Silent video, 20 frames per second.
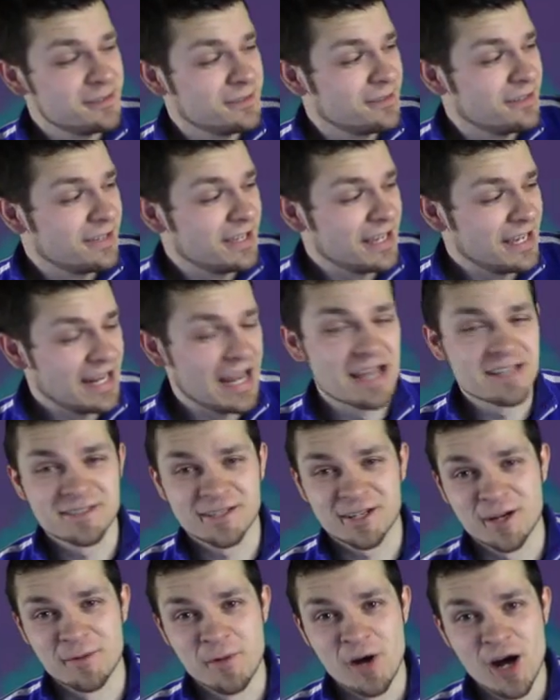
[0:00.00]
it has to
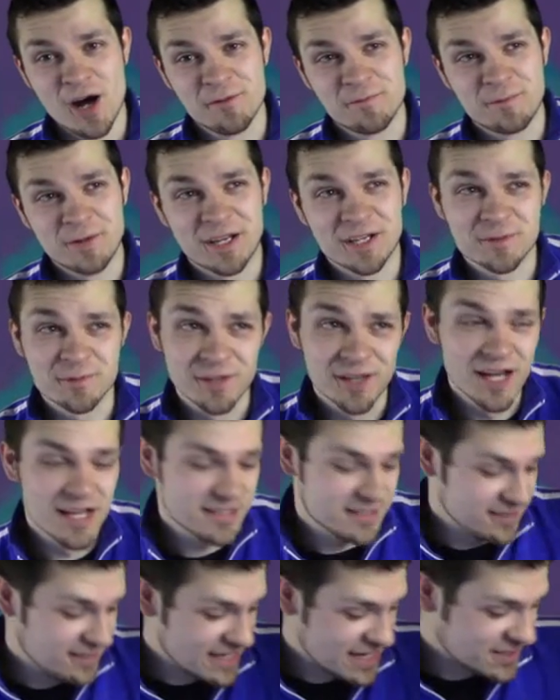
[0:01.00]
come off because we lost
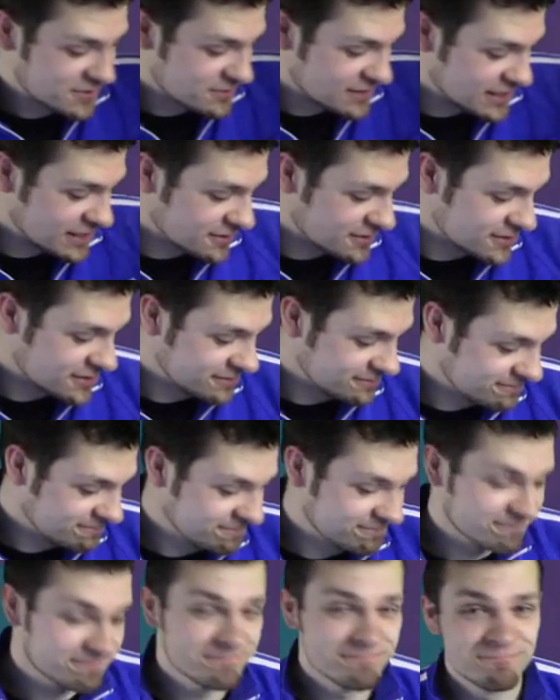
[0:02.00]
the last round.
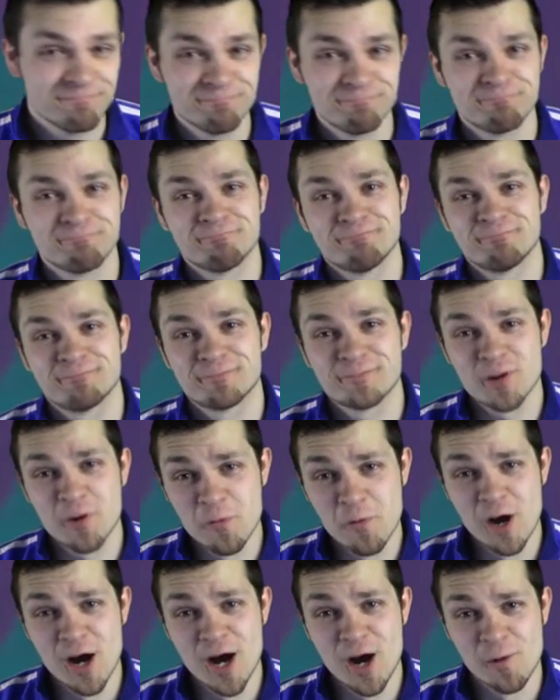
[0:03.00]

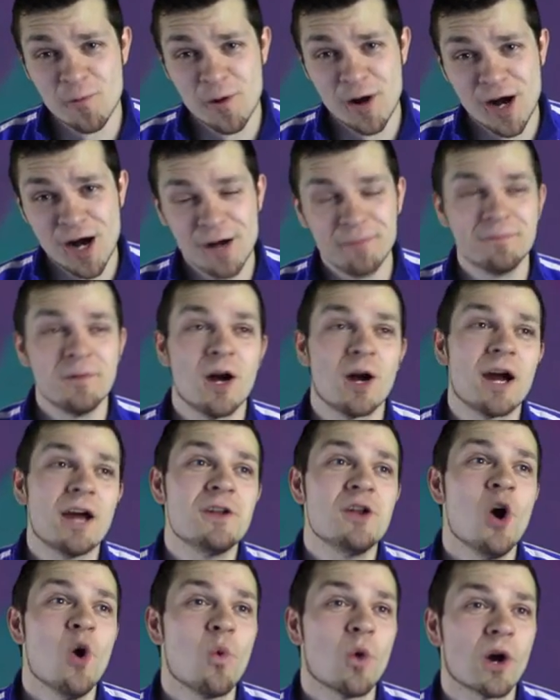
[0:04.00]
Wah, wah. All right,
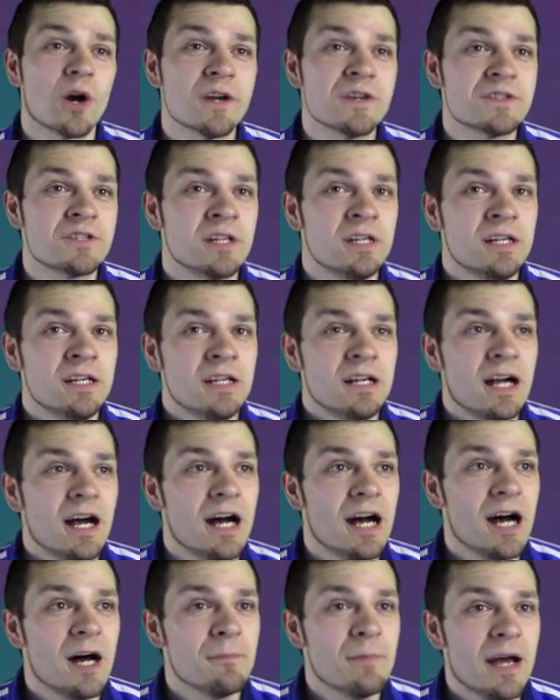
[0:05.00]
no worries.
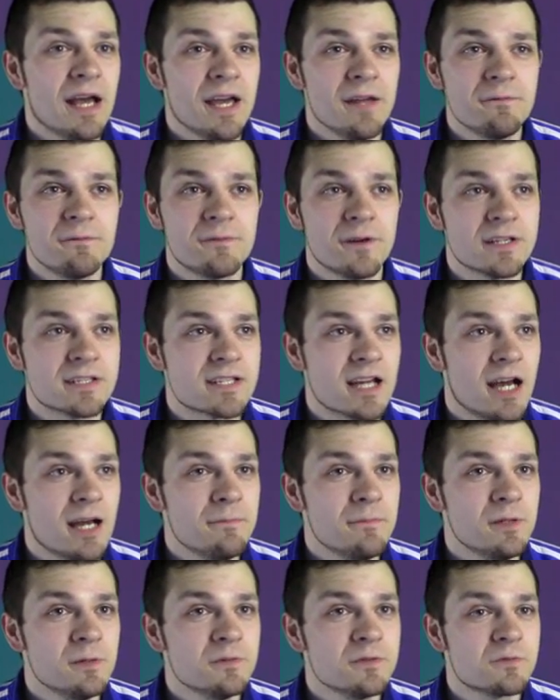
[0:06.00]
Um, I had fun time.
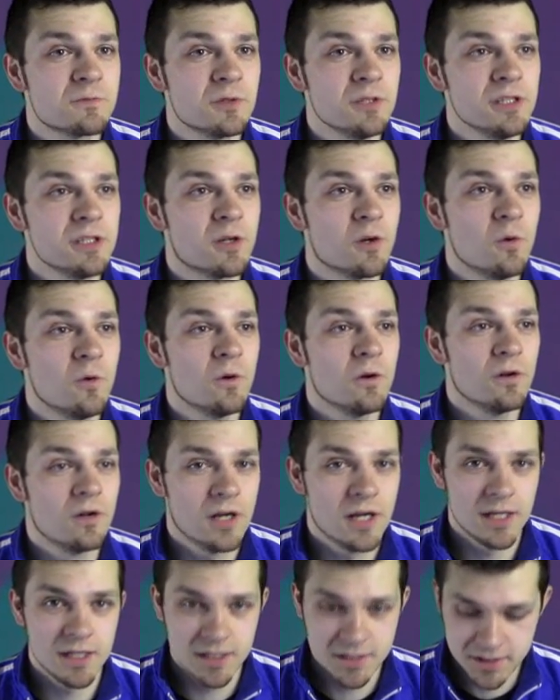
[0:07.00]
It was really cool.
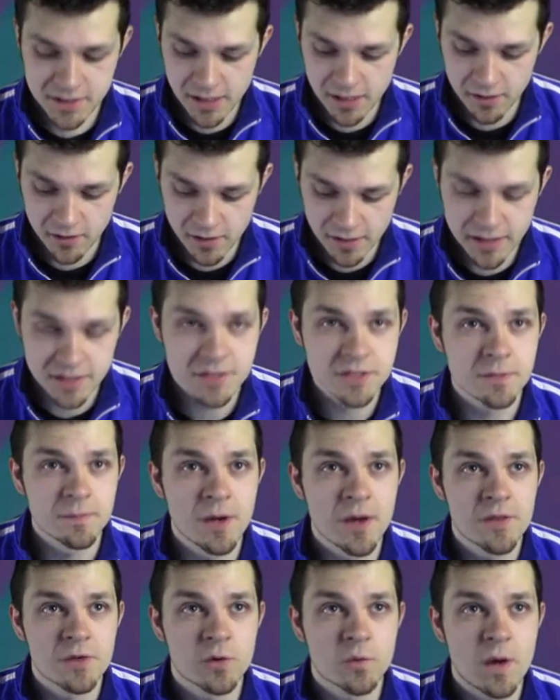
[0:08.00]
Uh, let's take a look at some
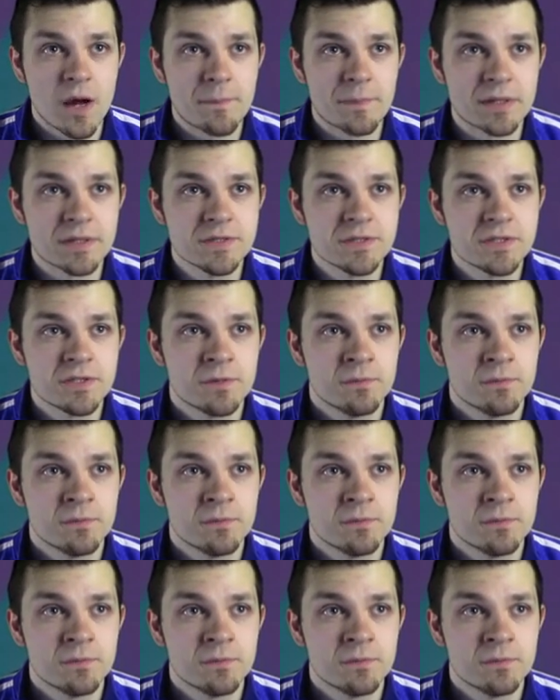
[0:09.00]
other weapons.